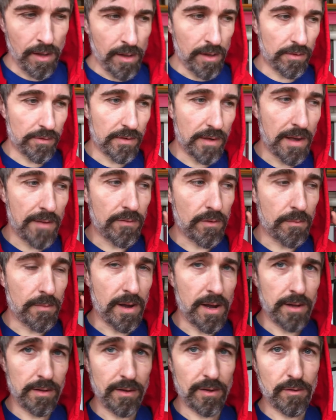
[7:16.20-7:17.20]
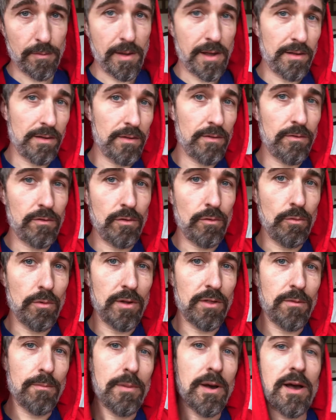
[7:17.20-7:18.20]
is to have your mind expanded to
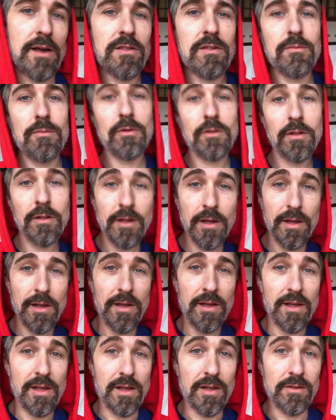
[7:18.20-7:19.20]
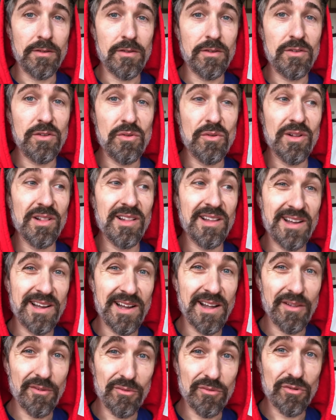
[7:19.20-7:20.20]
what's possible and to do a
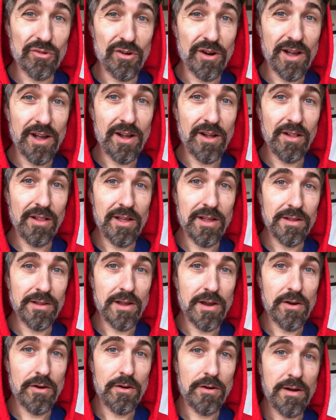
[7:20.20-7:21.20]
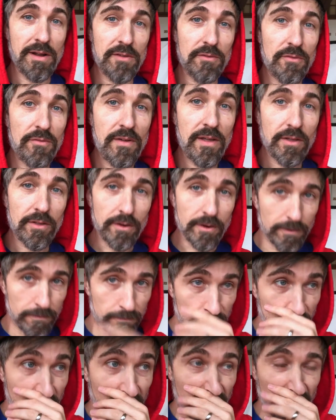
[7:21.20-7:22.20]
lot of trial and error and failure,
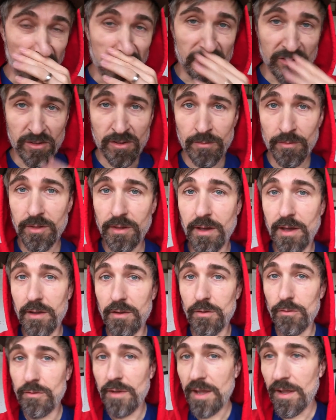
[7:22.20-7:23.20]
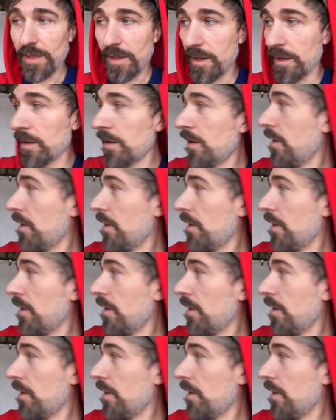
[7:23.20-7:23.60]
which is something I do daily.